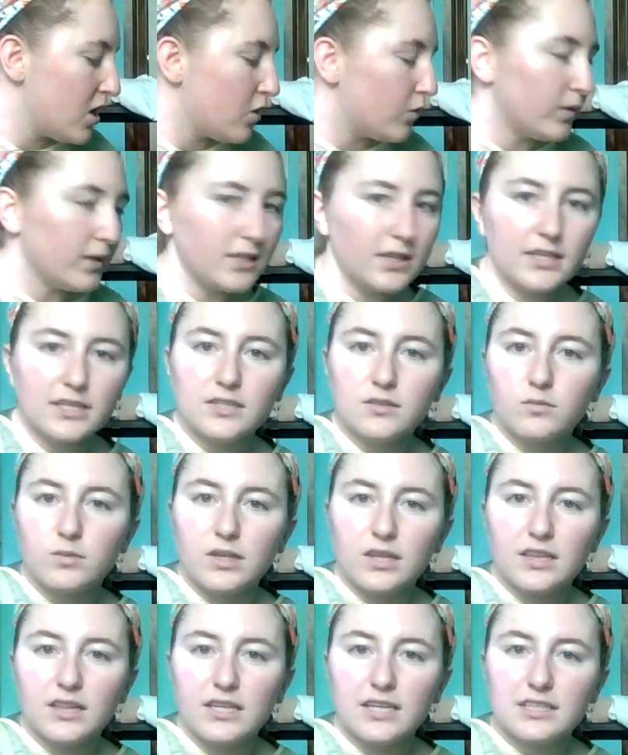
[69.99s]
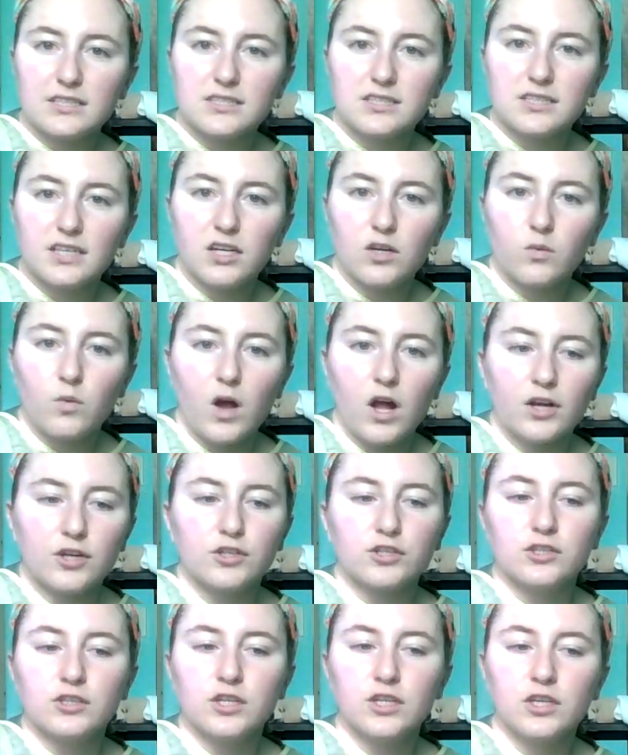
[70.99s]
We cleaned it with clean, sterile
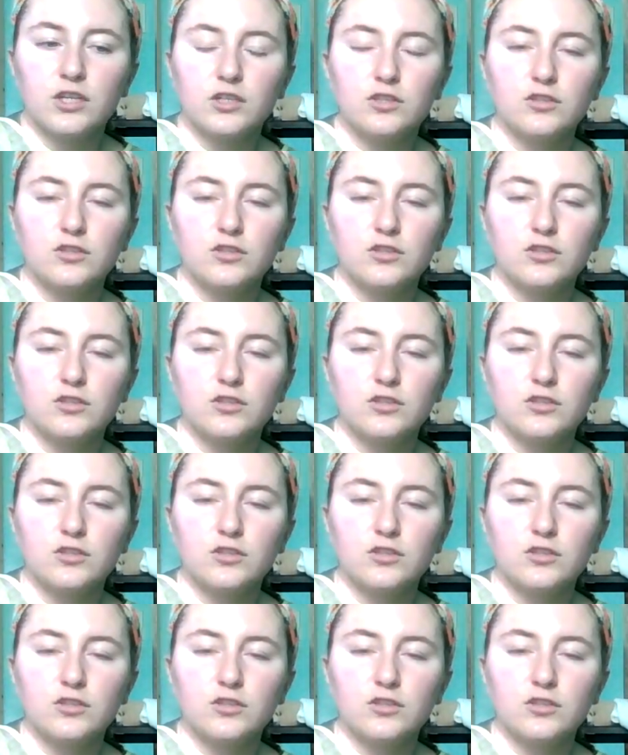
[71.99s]
water,